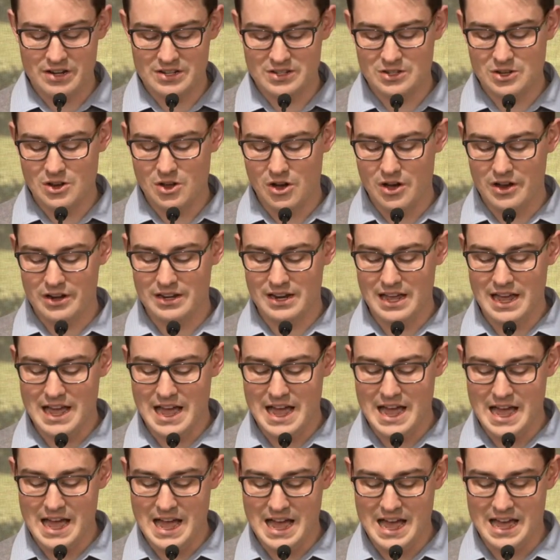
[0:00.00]
is not
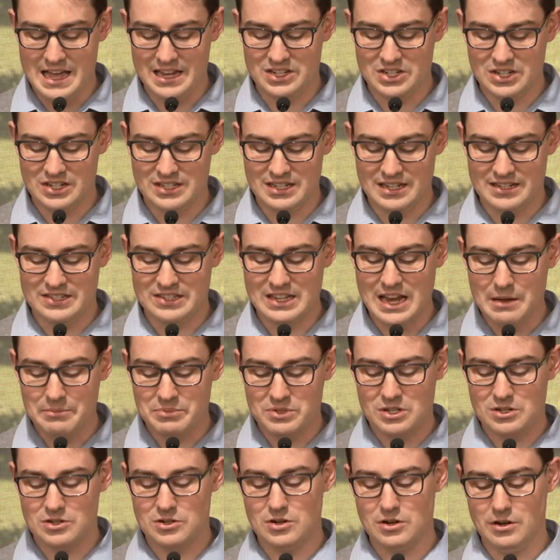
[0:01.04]
just a
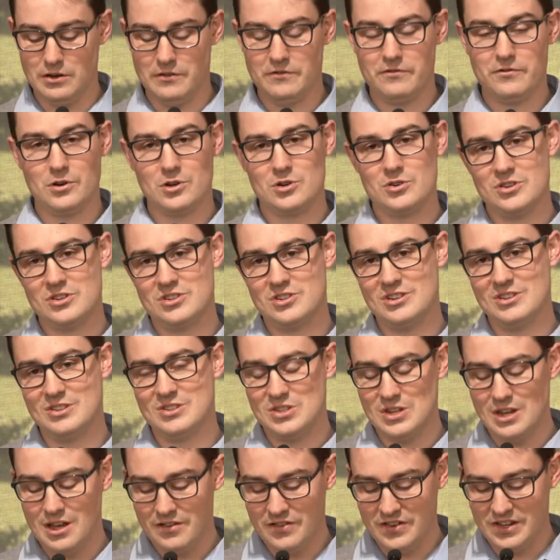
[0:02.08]
substitute for Christian
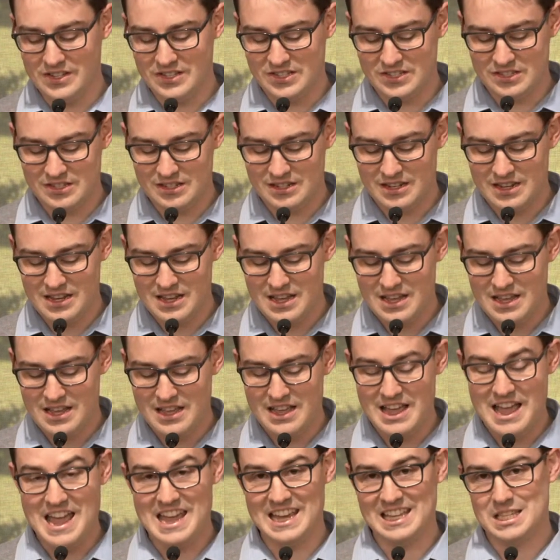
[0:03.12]
service.
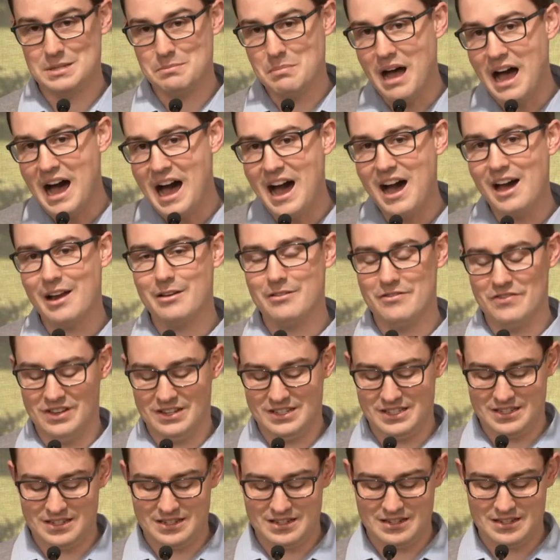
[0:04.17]
It's part of
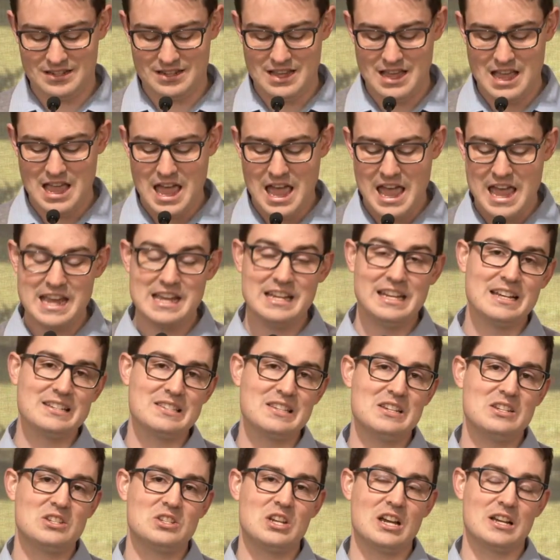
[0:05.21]
it. He
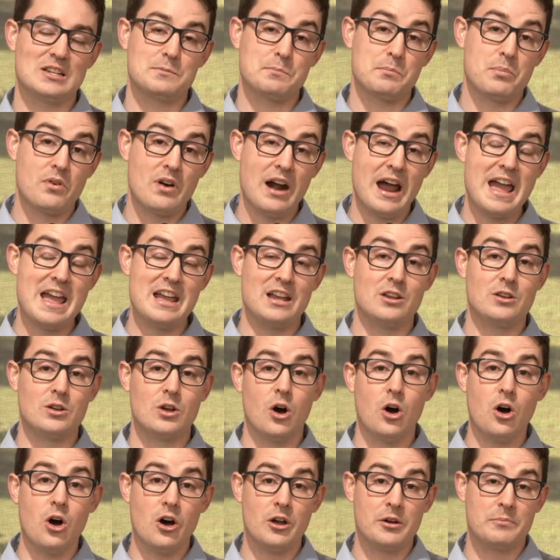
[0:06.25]
doesn't just pray,
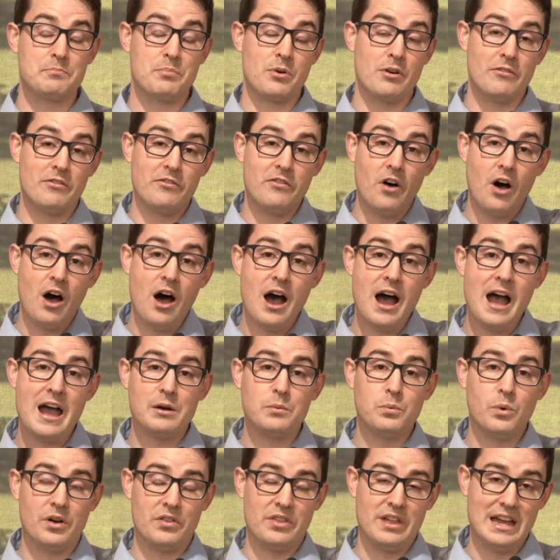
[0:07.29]
God,
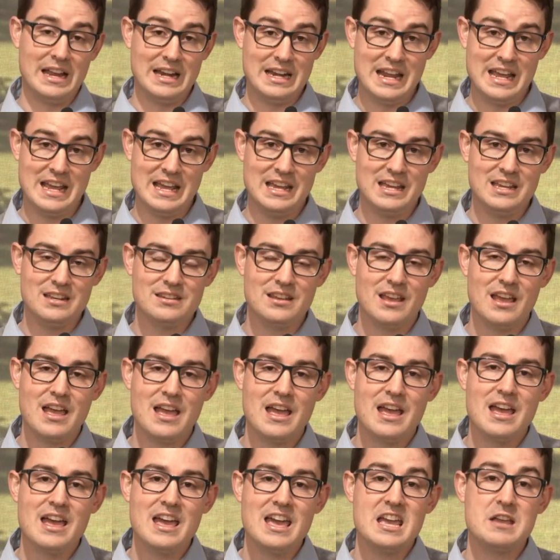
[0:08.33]
provide what they need.
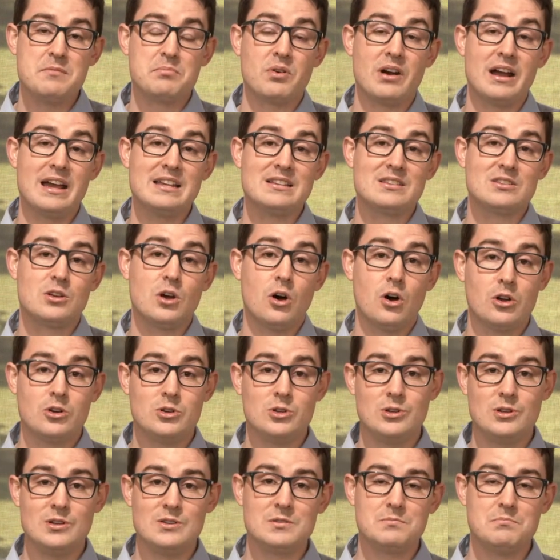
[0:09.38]
He prays, God,
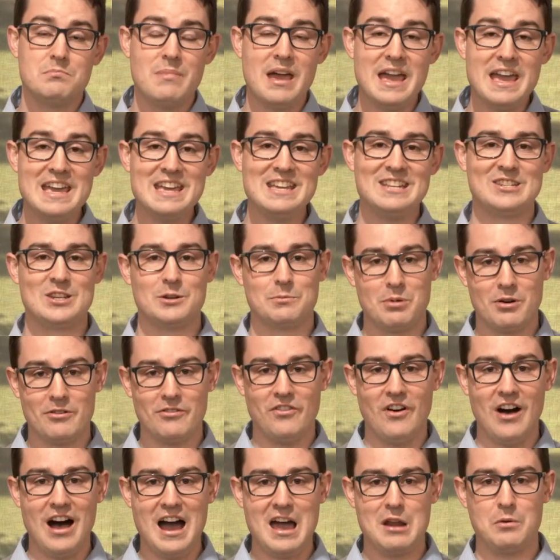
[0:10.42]
use me to
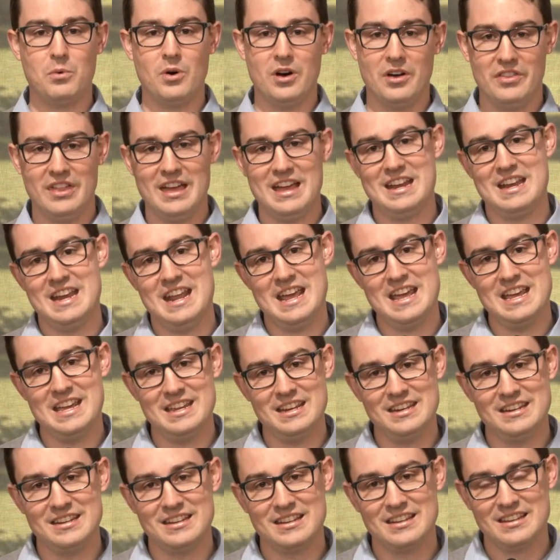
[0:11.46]
provide what they need.